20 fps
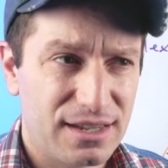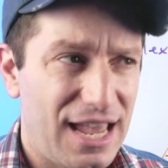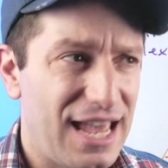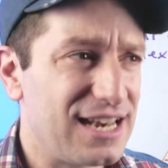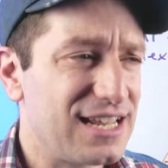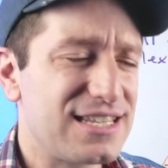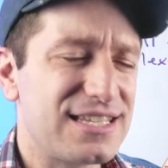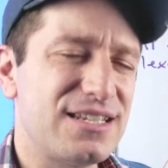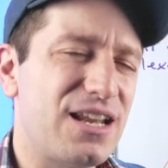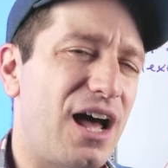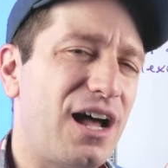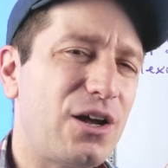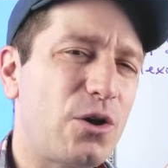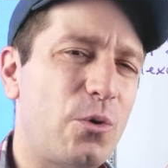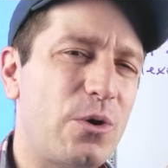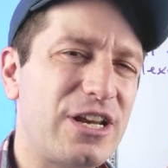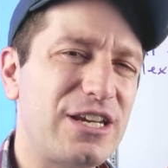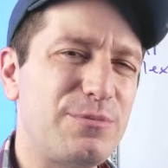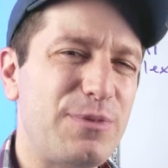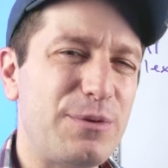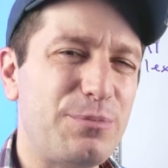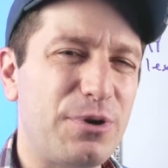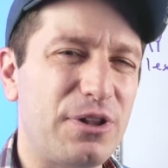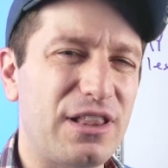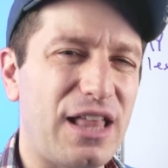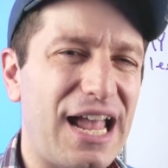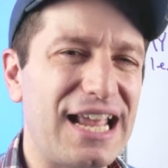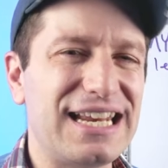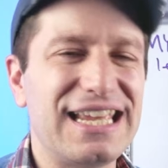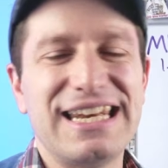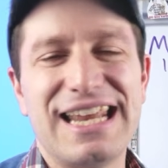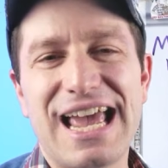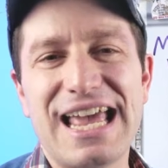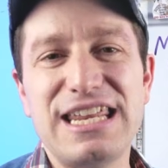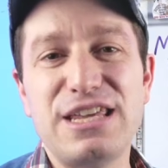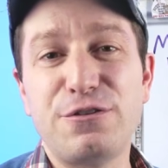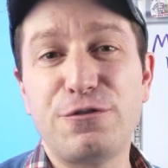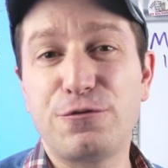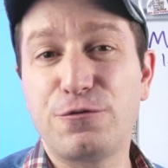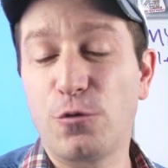And it's not going to be polite in
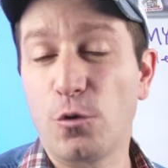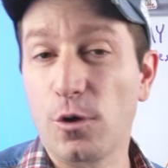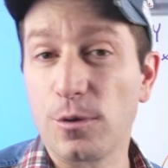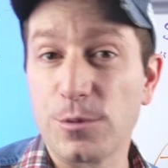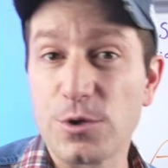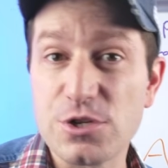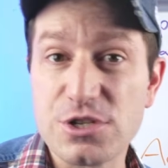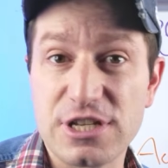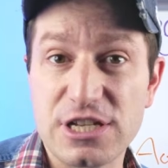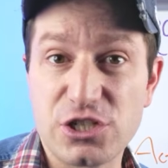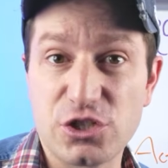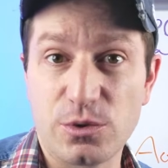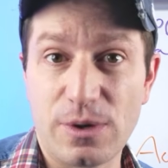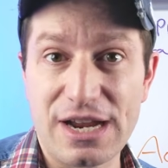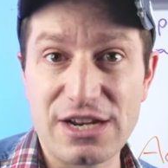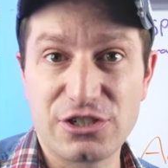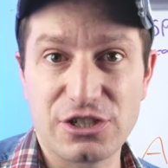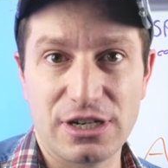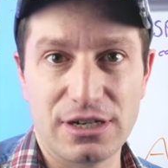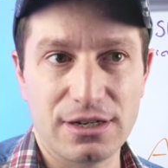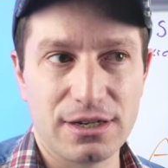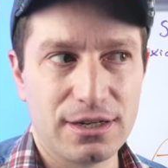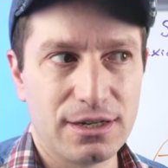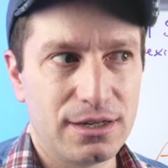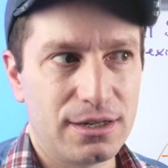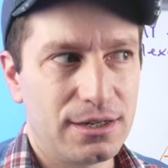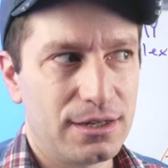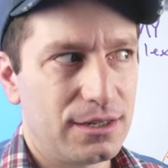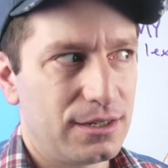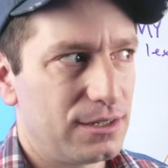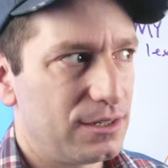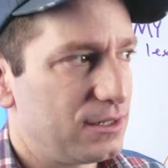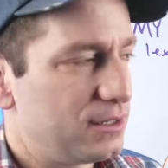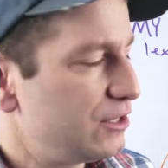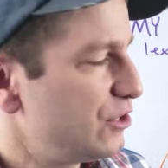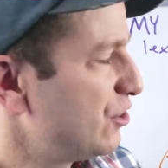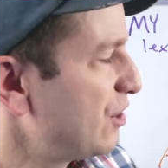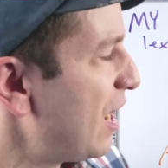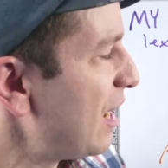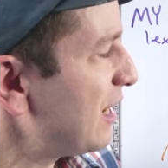any formal situation.
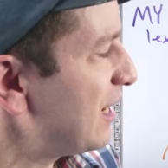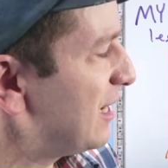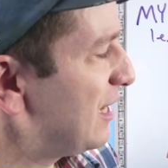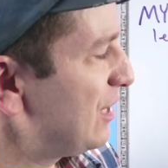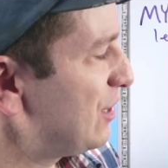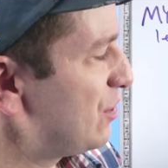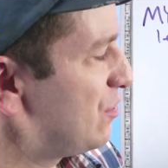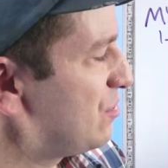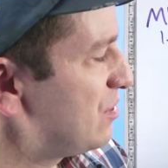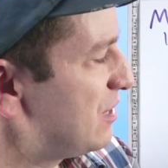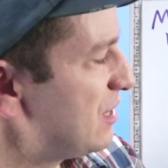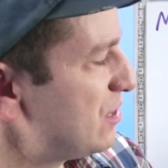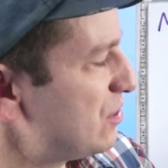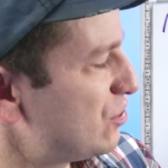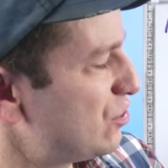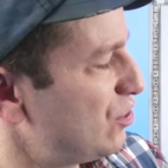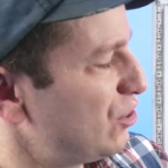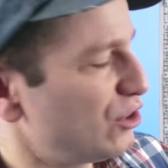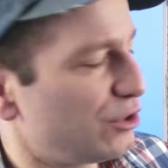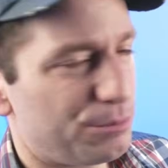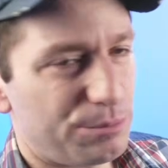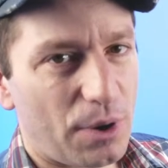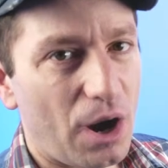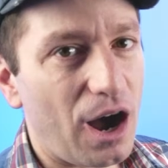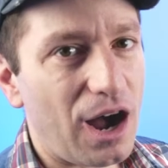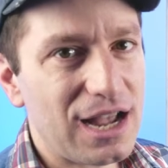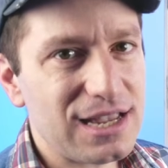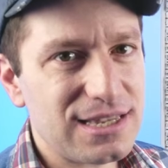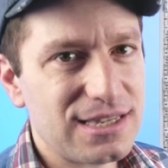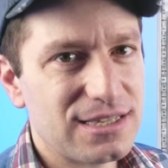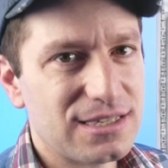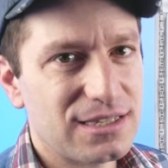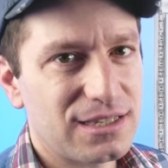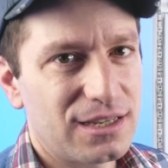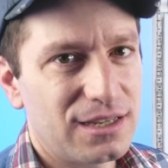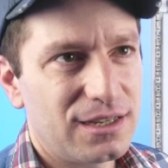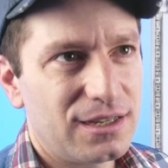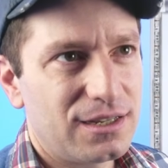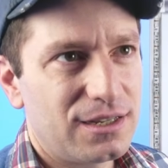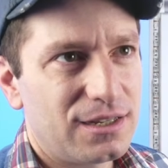You're not going to use this to your boss.
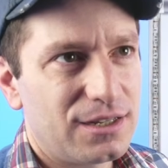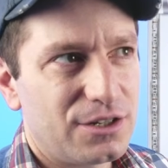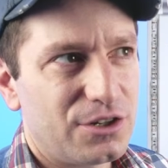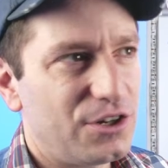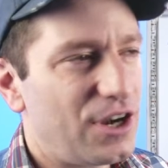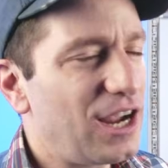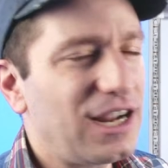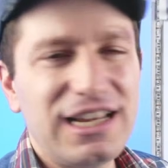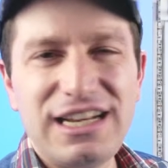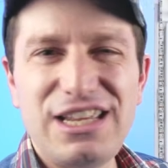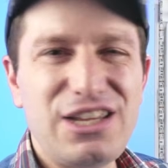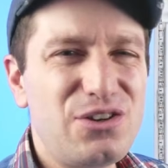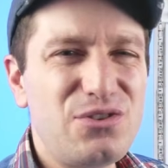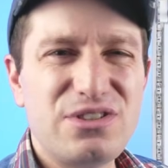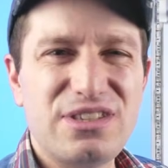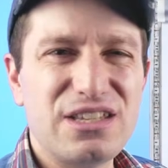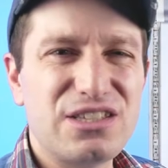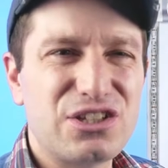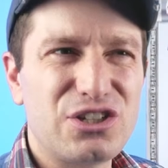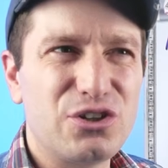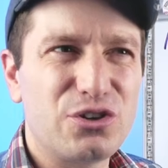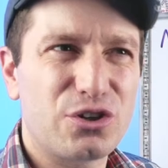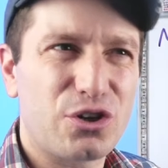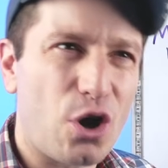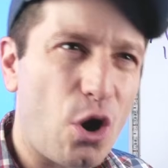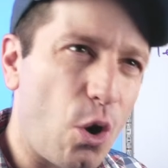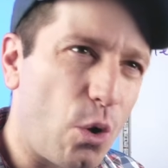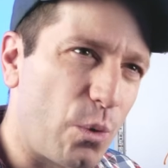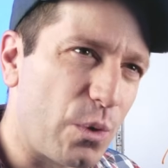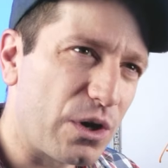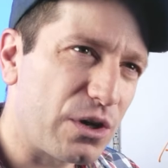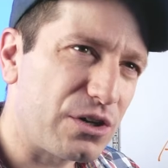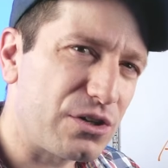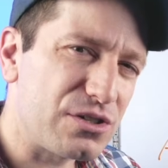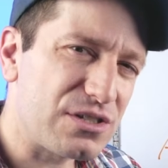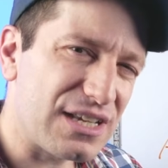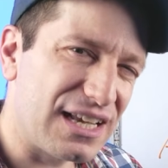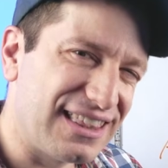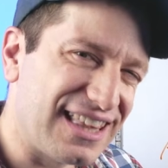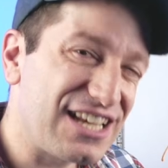You're not going to use this to your
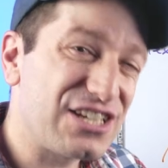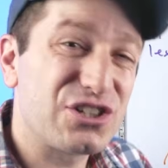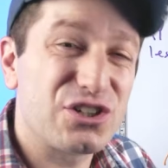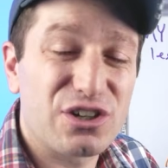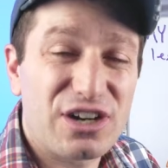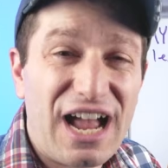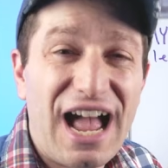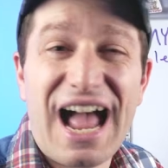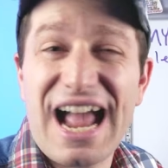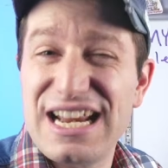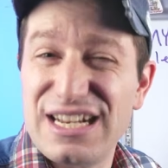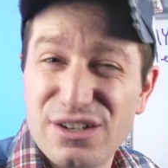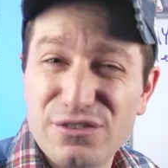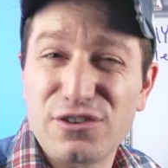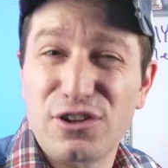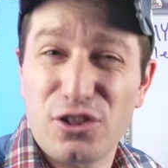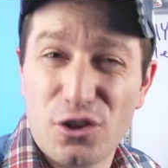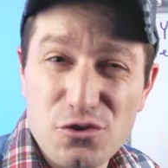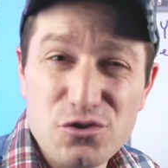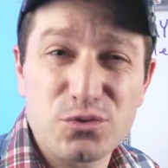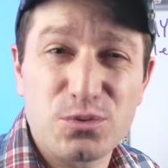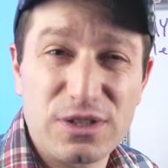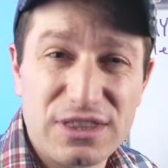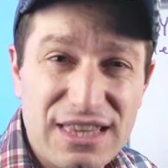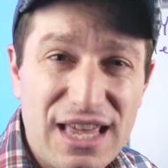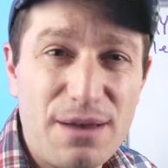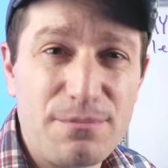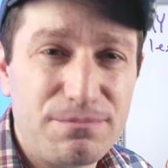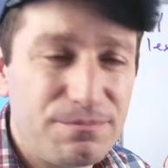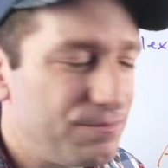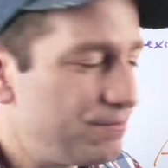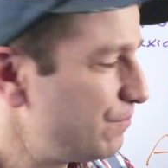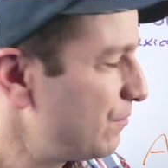coworkers unless you're kind of close with them.